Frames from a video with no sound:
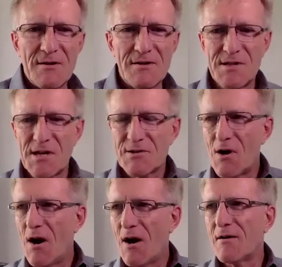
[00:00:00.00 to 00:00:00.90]

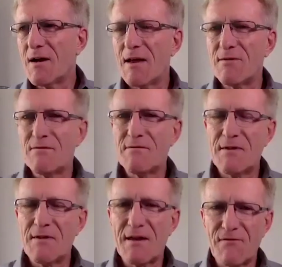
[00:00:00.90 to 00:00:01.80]
CSR. And
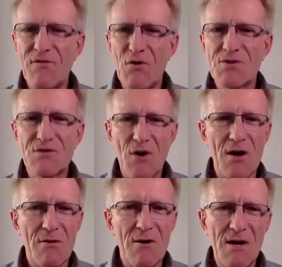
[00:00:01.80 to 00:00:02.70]
they first
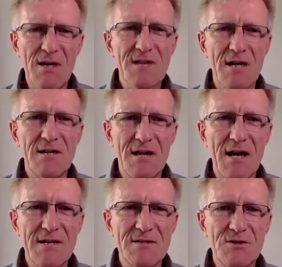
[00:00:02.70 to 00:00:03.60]
thought, oh, that's kind of
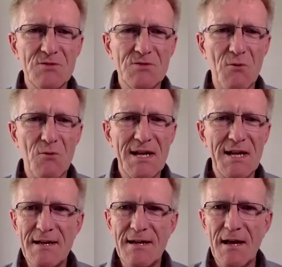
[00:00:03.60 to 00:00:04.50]
nice, just what we
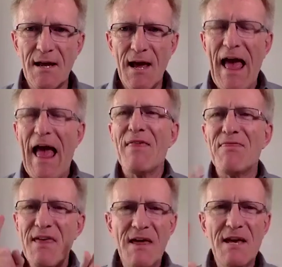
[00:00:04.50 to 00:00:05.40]
need. And
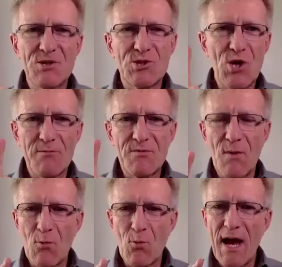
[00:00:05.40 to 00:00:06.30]
then they stopped and
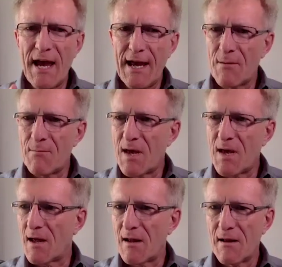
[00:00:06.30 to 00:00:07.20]
went, wait a
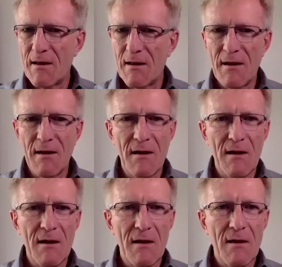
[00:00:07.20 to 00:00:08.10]
minute,
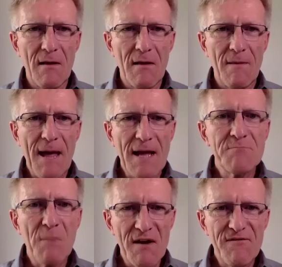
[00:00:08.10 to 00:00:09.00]

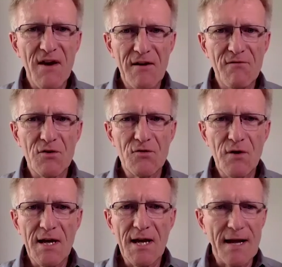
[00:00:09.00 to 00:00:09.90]
that's my favorite
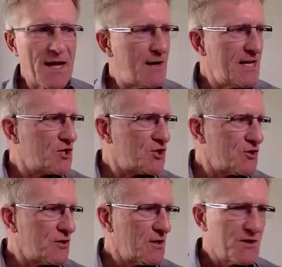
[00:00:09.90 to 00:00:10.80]
drink. And
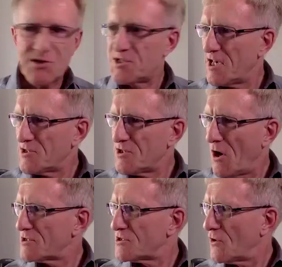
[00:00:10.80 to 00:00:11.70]
each
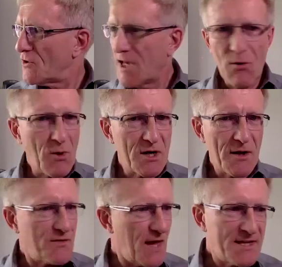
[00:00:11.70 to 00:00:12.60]
CSR is looking at one
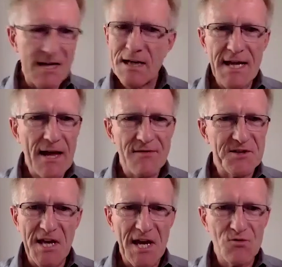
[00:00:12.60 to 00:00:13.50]
another. They didn't get the
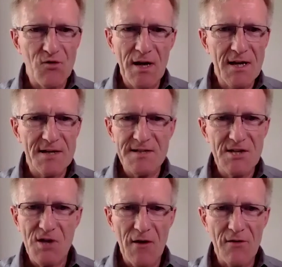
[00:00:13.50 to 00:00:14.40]
same drink as
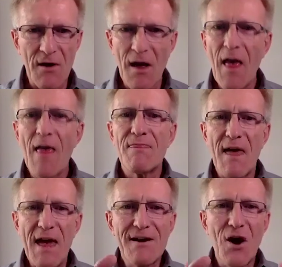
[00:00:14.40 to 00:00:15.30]
each other.
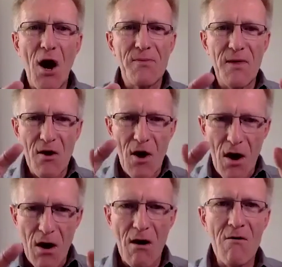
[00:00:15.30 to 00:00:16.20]
They got their
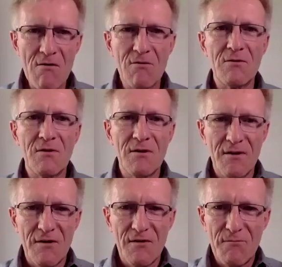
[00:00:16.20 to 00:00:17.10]
own
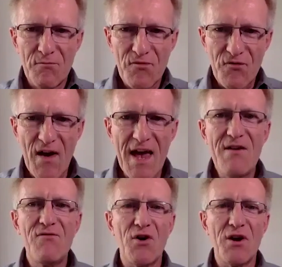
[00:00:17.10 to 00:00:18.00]

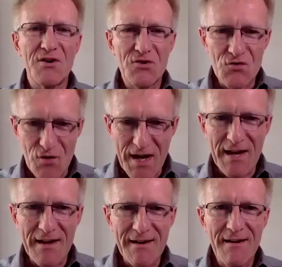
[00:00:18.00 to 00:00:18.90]
favorite
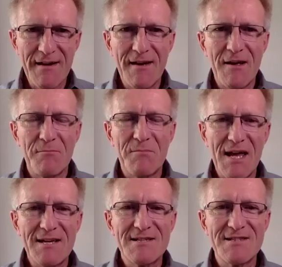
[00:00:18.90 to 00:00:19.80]
drink
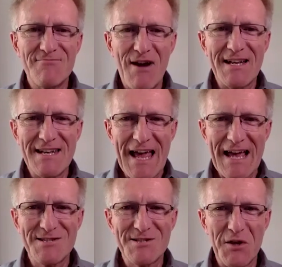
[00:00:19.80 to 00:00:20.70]
placed right
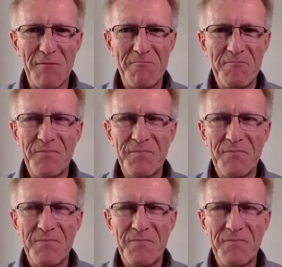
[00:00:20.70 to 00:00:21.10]
next to them.